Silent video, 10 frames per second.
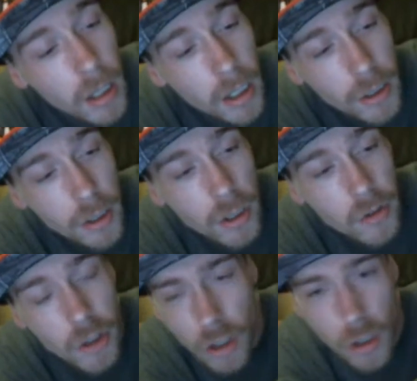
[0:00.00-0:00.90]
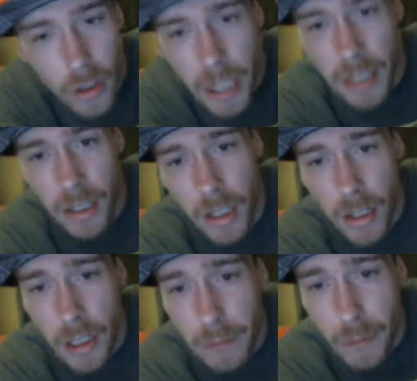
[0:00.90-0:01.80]
Just look at
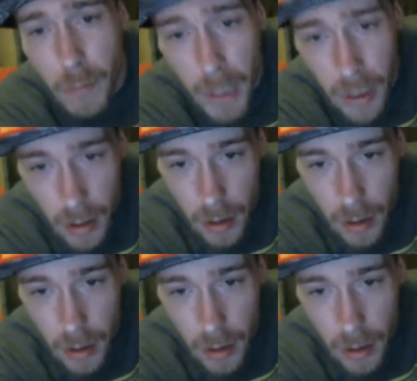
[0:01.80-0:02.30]
detail for a minute.